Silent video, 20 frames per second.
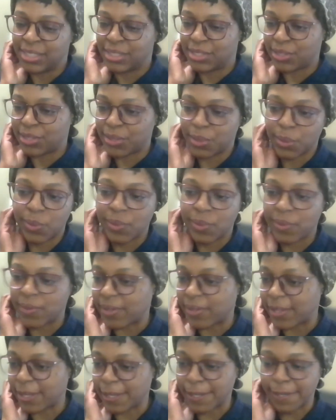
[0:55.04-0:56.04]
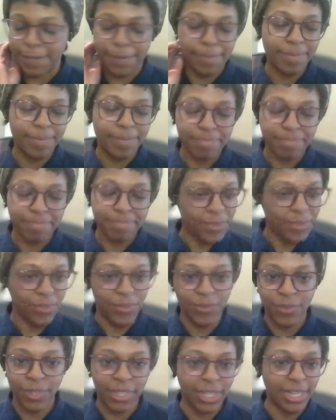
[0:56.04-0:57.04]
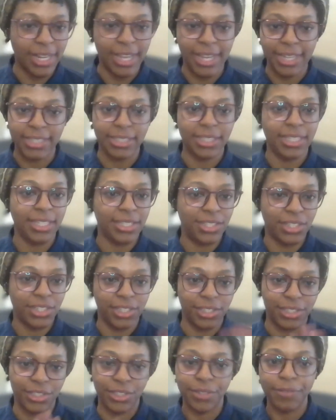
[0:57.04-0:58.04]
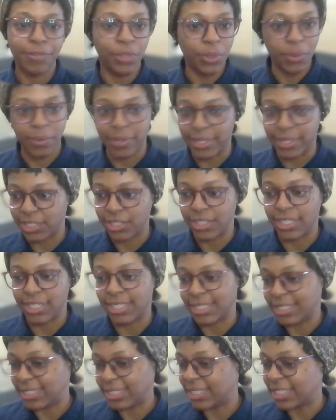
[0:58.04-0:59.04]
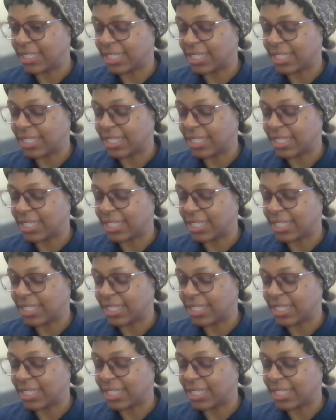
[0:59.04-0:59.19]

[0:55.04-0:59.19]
So we're going to ask each other just a few questions.